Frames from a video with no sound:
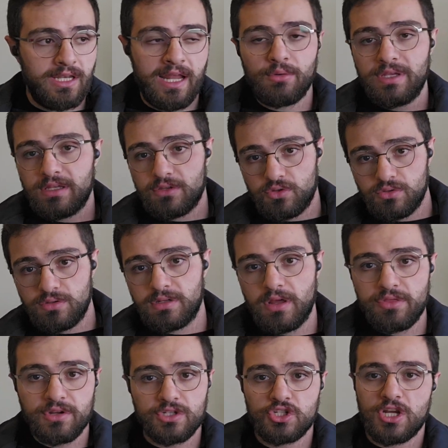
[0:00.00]
And now he
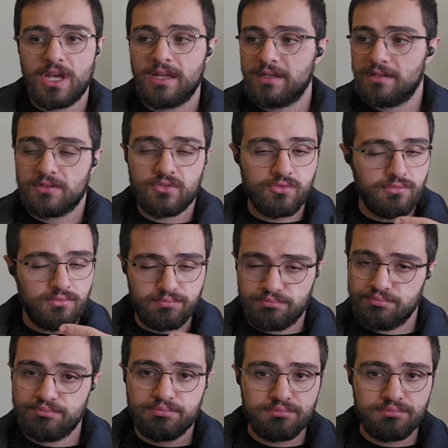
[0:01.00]
grew another channel to